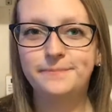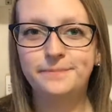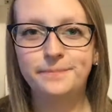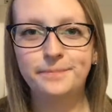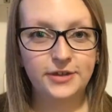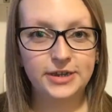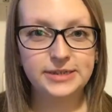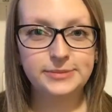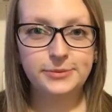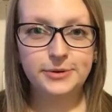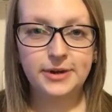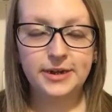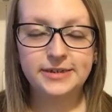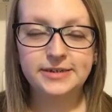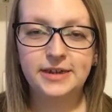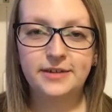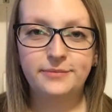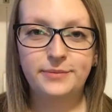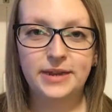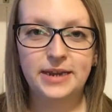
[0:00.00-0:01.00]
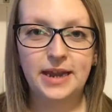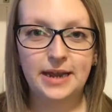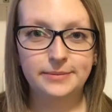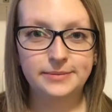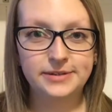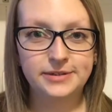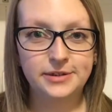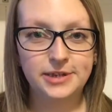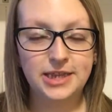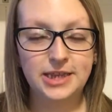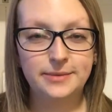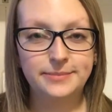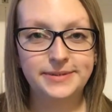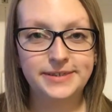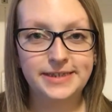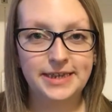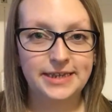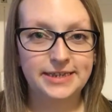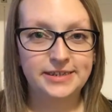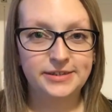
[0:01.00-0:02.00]
The first product I've been absolutely
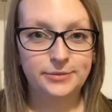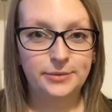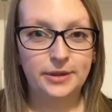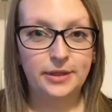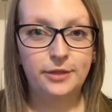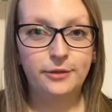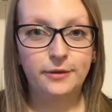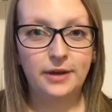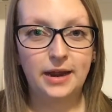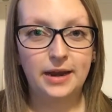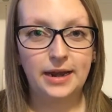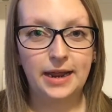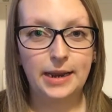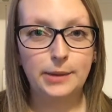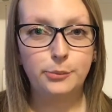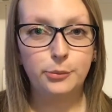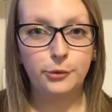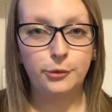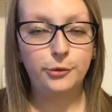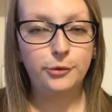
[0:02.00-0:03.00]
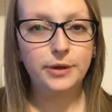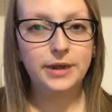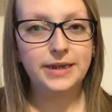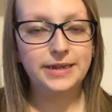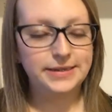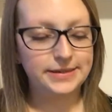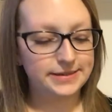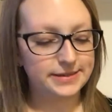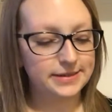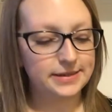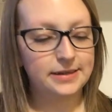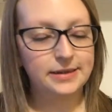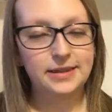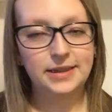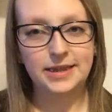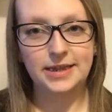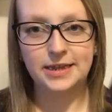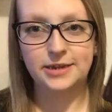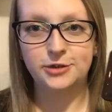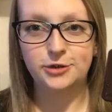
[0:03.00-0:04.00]
obsessed with throughout April is
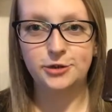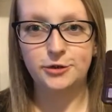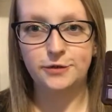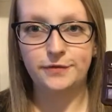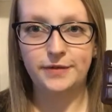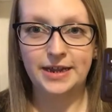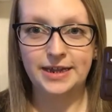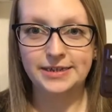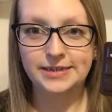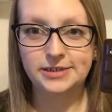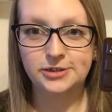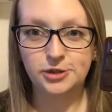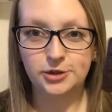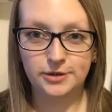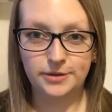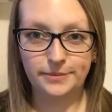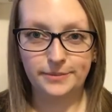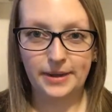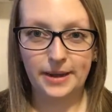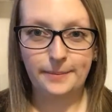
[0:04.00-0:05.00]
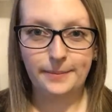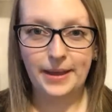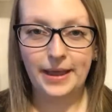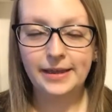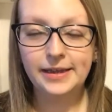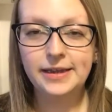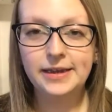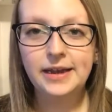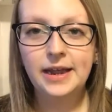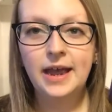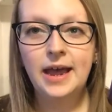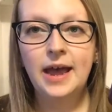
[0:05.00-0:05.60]
the Too Faced Chocolate Bar Palette.